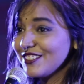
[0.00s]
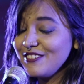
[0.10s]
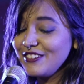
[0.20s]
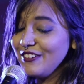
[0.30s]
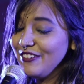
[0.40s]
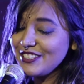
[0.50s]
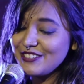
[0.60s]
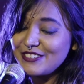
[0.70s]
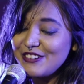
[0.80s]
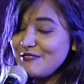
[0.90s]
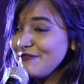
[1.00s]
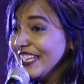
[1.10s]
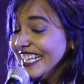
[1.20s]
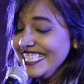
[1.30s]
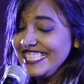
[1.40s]
Don't go,
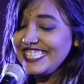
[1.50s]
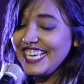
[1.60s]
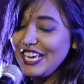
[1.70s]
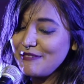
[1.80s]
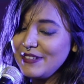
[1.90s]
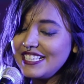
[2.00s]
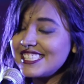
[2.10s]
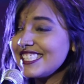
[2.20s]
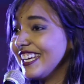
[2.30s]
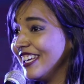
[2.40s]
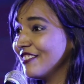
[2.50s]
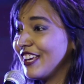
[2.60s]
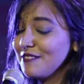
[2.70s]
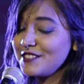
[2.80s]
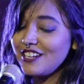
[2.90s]
please stay, you
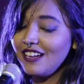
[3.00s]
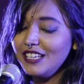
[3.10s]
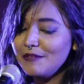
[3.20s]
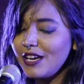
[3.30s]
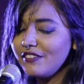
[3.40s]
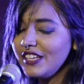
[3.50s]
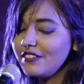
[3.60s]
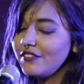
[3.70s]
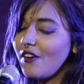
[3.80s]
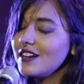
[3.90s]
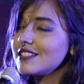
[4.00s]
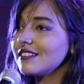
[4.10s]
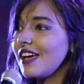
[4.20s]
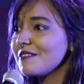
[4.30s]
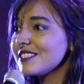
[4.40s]
kept running. My feet
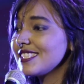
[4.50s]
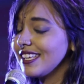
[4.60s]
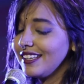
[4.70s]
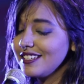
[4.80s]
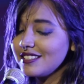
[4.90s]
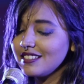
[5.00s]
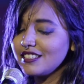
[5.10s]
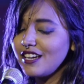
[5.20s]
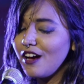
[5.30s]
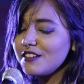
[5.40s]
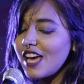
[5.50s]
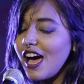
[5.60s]
faltered, I was sinking to the ground.